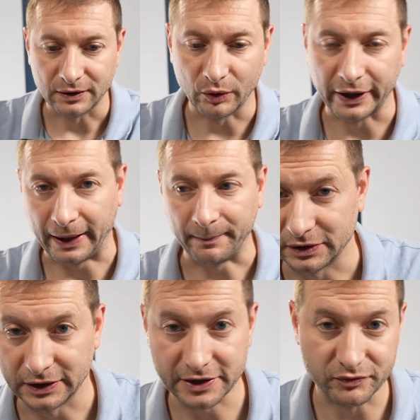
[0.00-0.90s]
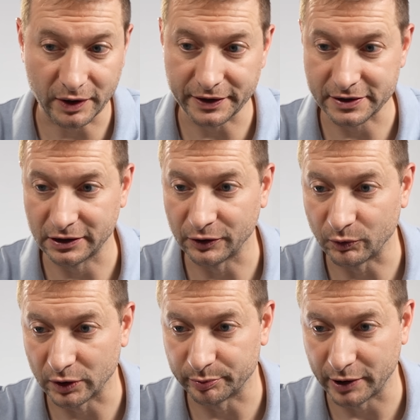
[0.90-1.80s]
Okay, let's run this Hello
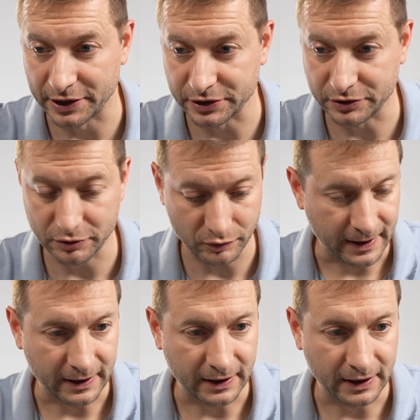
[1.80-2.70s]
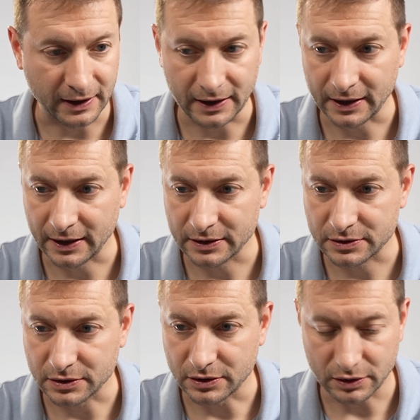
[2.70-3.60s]
World project too. And
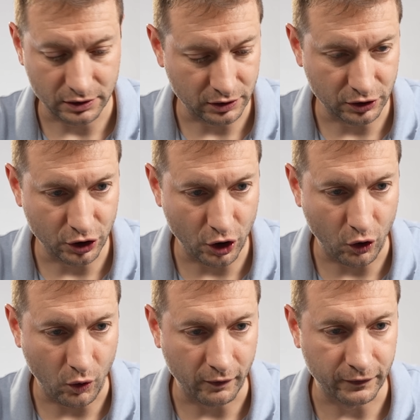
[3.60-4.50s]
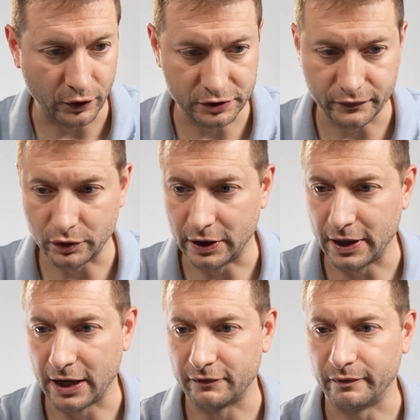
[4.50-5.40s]
go. For those of you that are
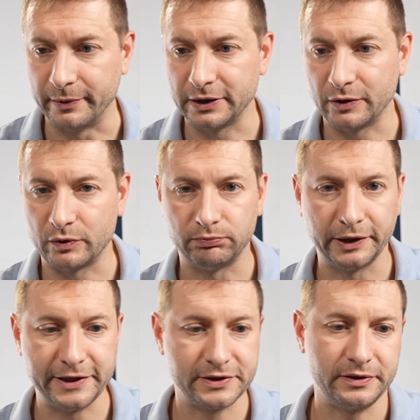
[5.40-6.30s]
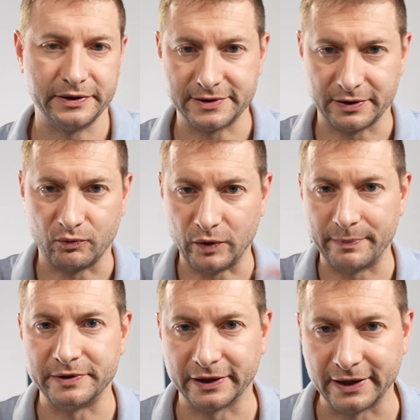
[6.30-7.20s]
not familiar with Blazor, it's a web
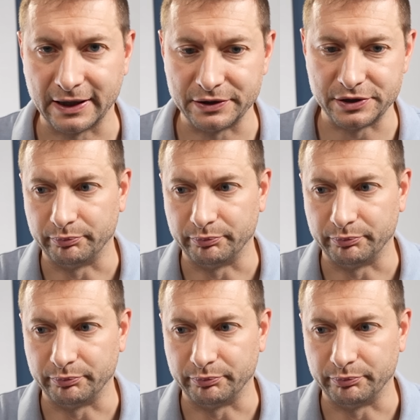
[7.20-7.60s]
technology.